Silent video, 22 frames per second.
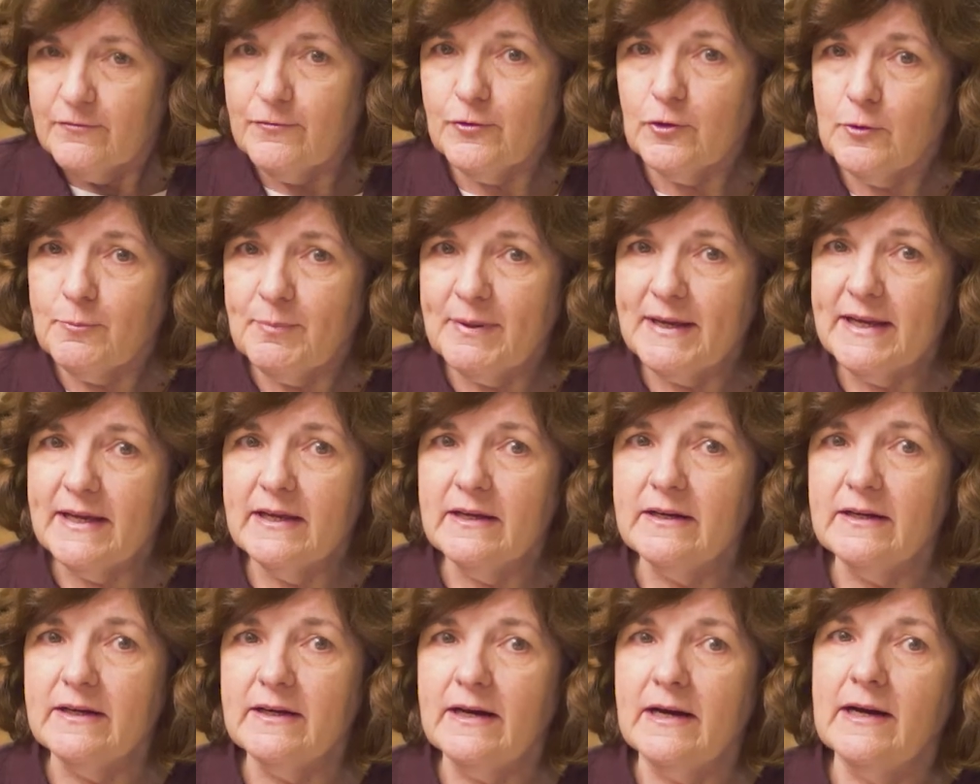For
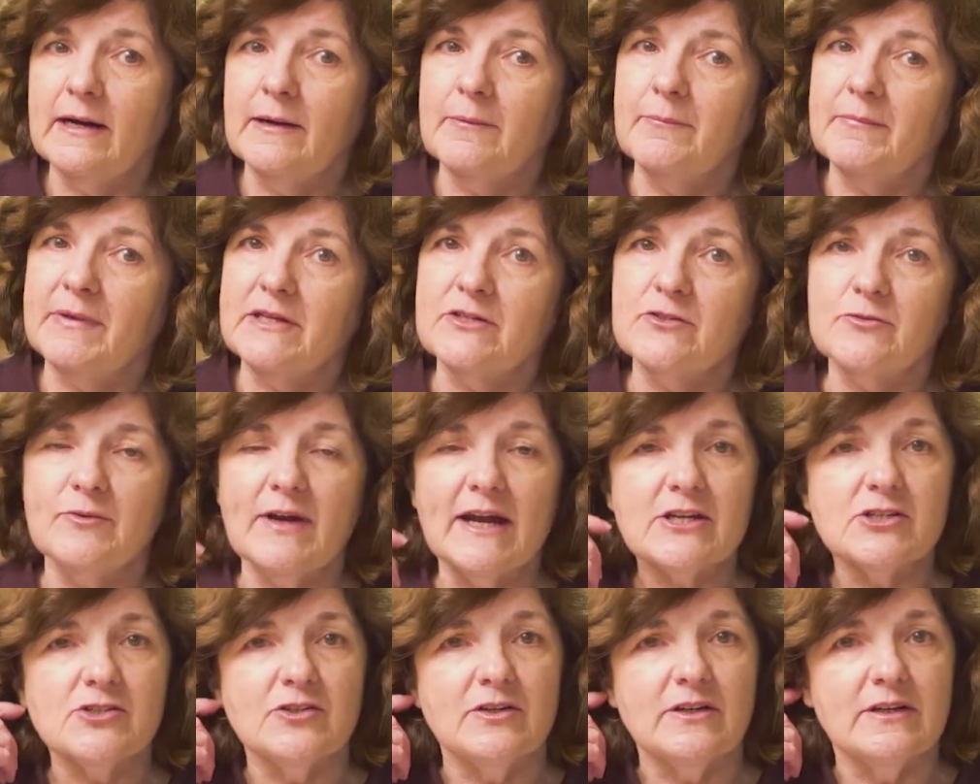peer
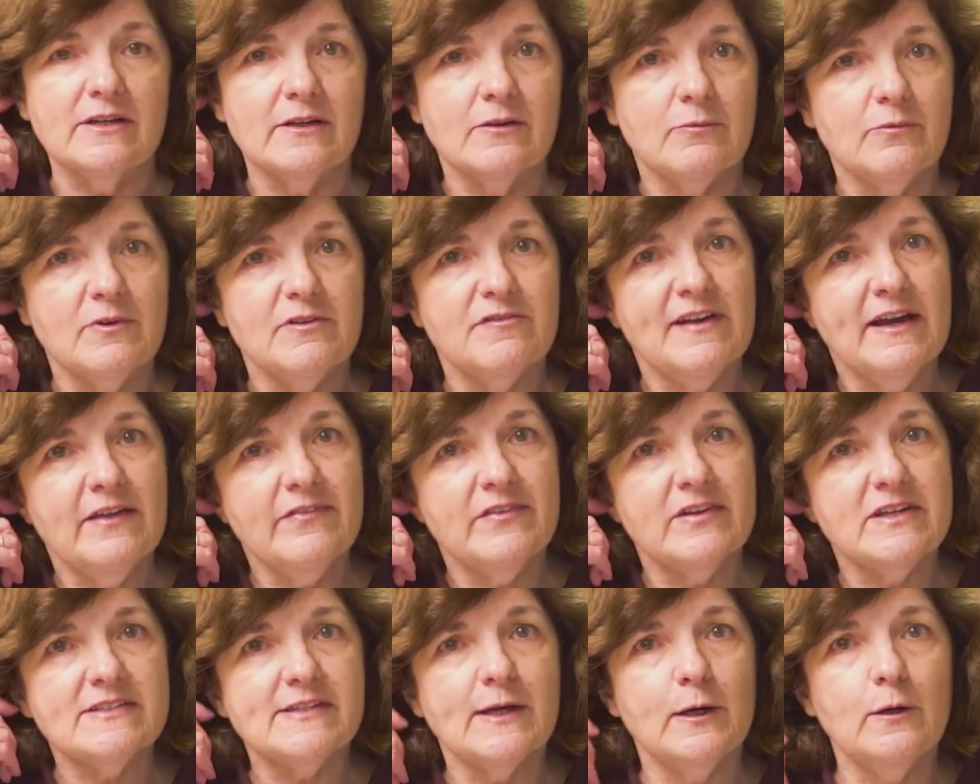interaction, we found
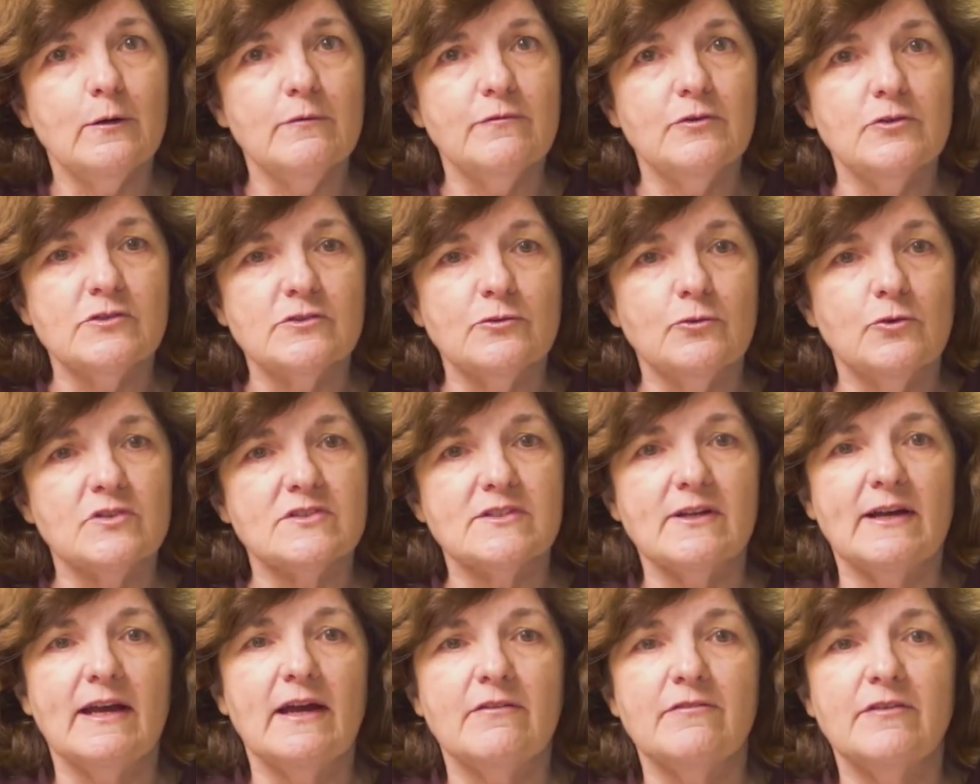that it's helpful to also
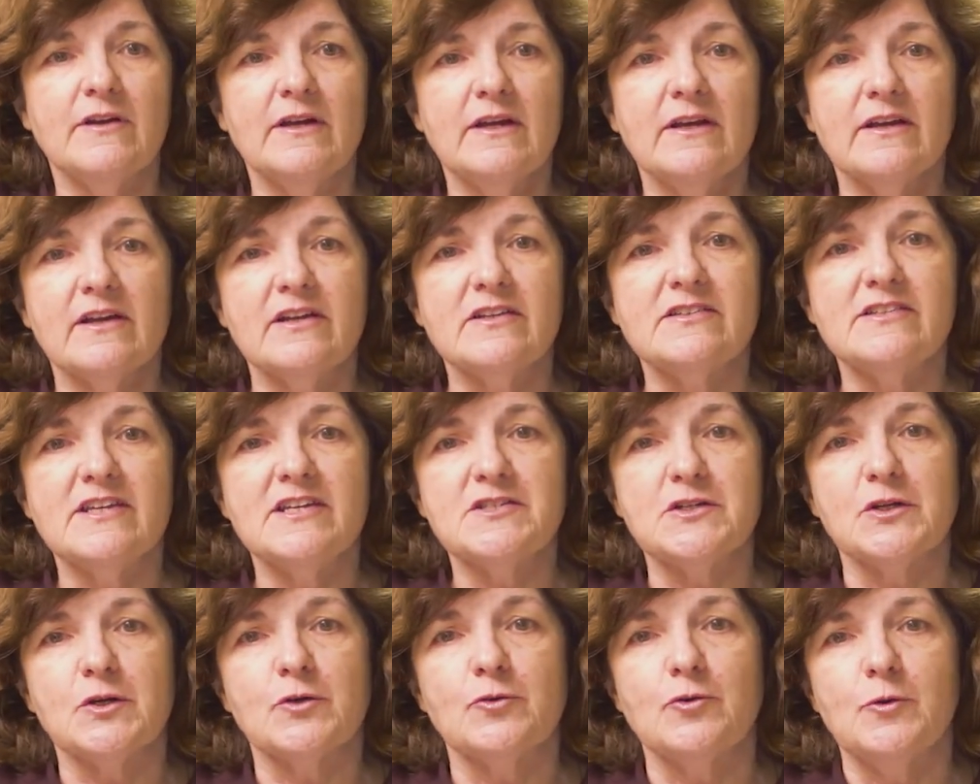have
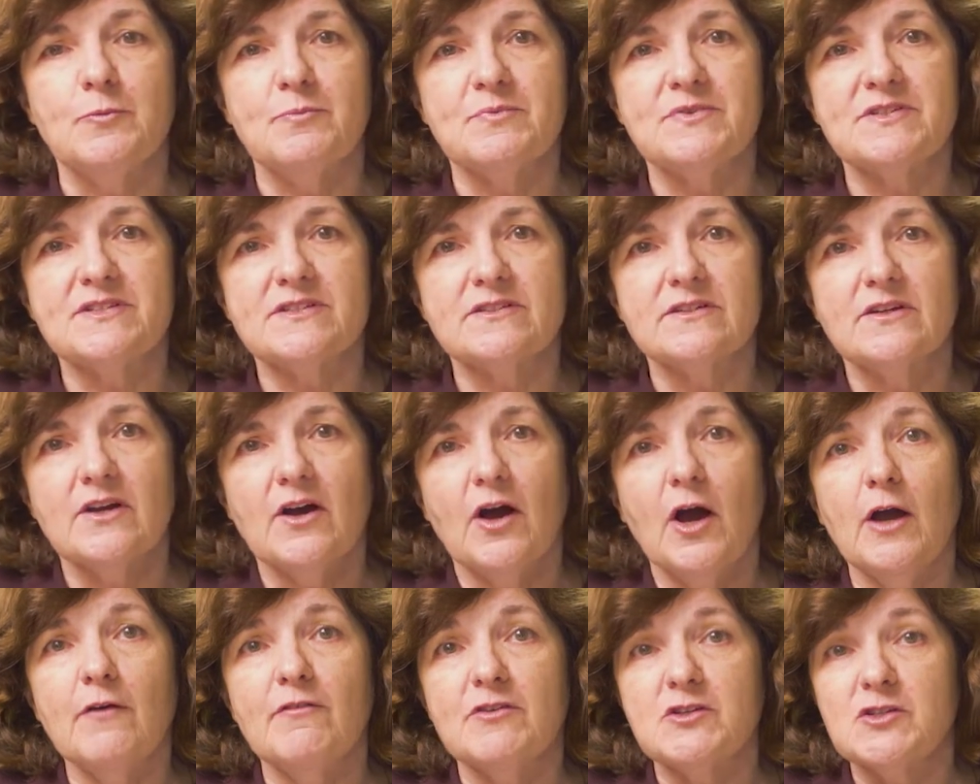consistent groups
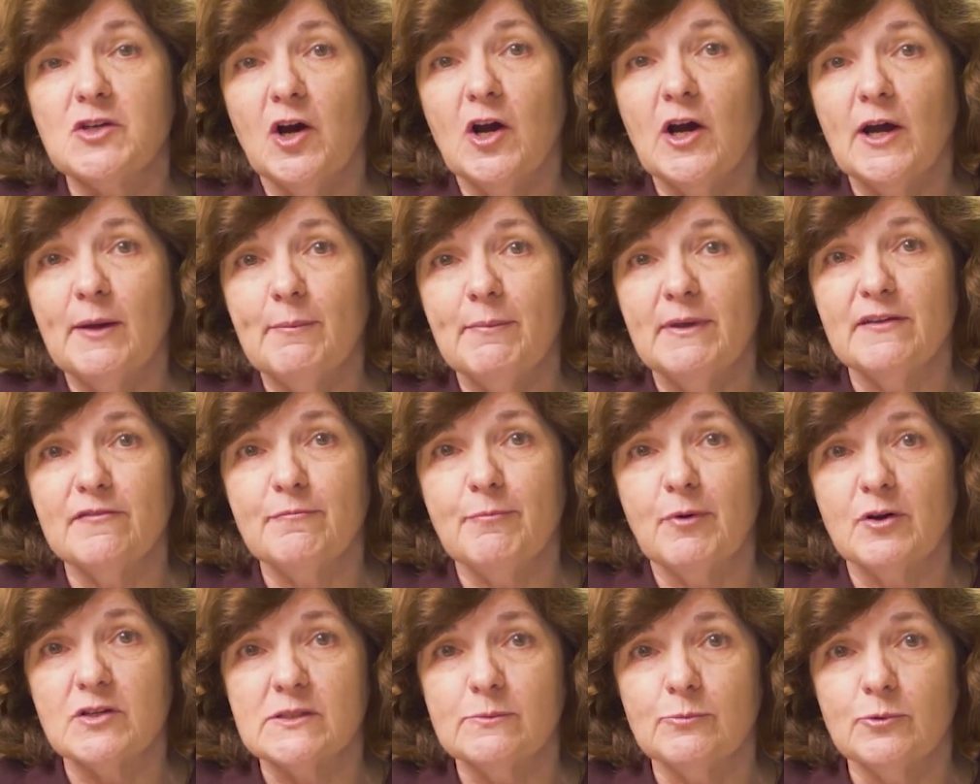over time if
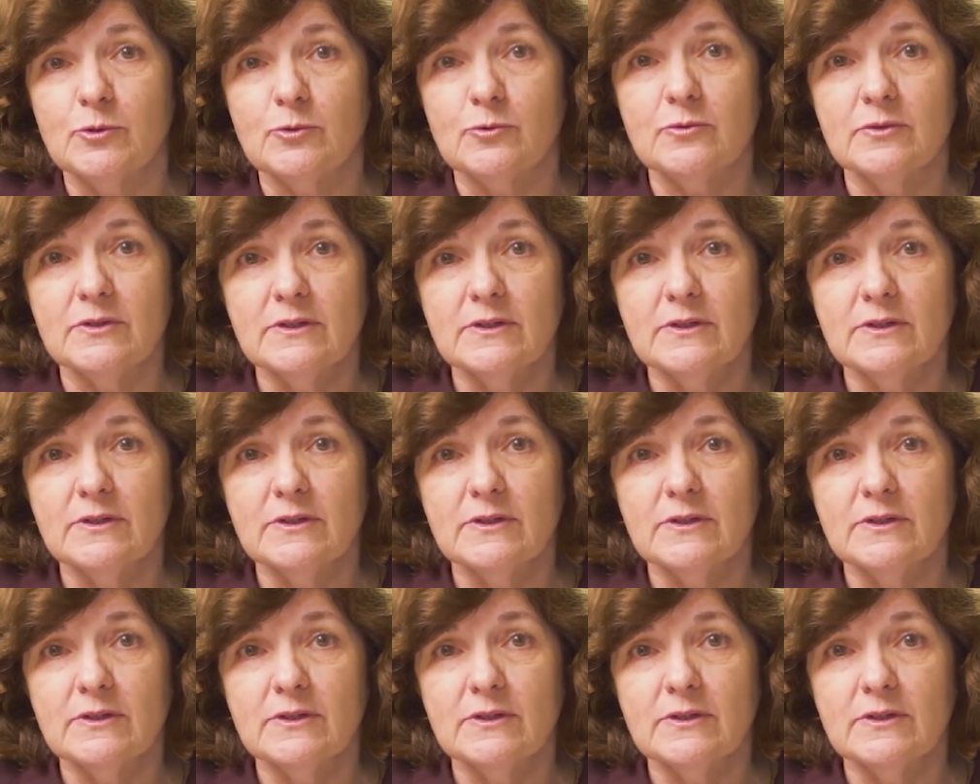possible.